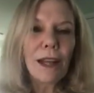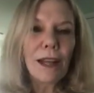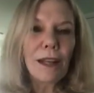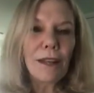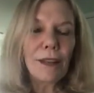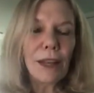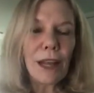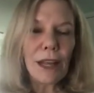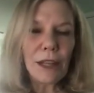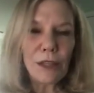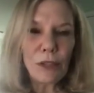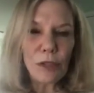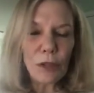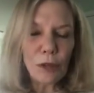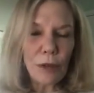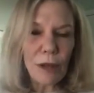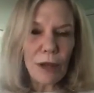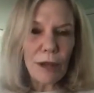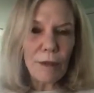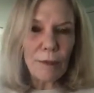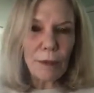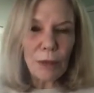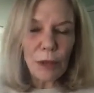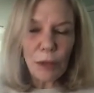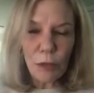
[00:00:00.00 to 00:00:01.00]
that you
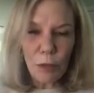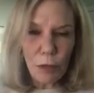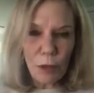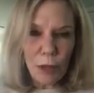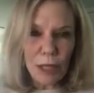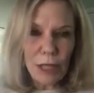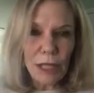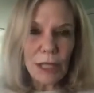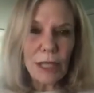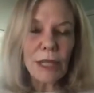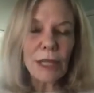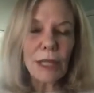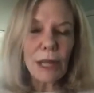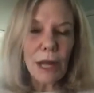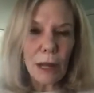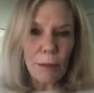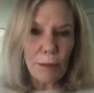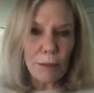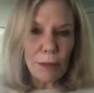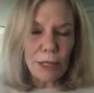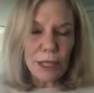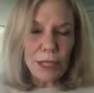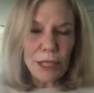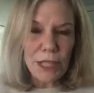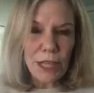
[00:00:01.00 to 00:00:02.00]
have been reading
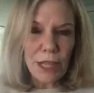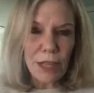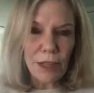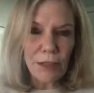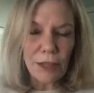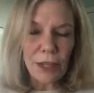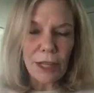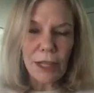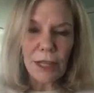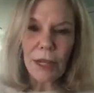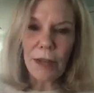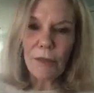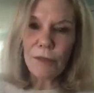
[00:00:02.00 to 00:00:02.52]
up until then.